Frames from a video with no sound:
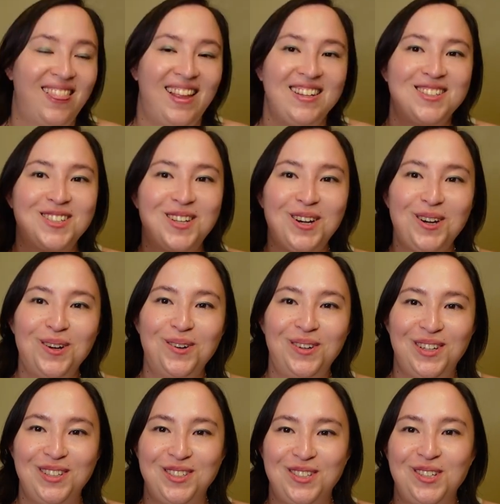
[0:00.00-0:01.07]
Let's go
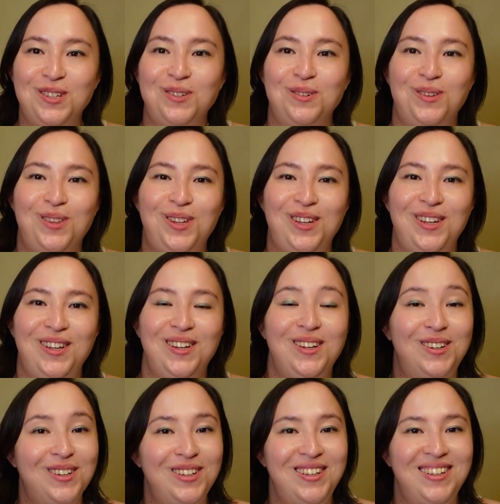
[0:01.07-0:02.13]
into the
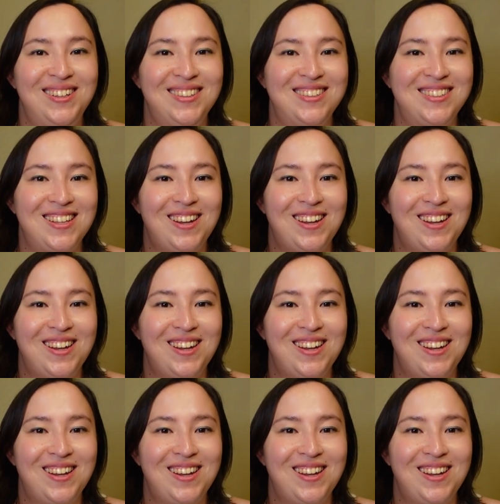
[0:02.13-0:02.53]
goodies